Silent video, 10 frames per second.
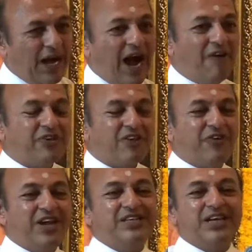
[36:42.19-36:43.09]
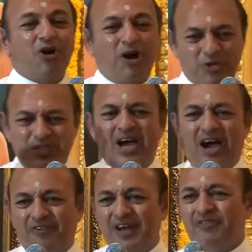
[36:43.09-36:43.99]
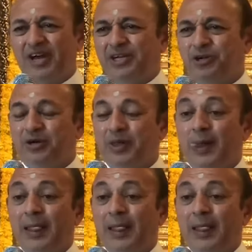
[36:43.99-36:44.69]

After finishing almost half an hour it took,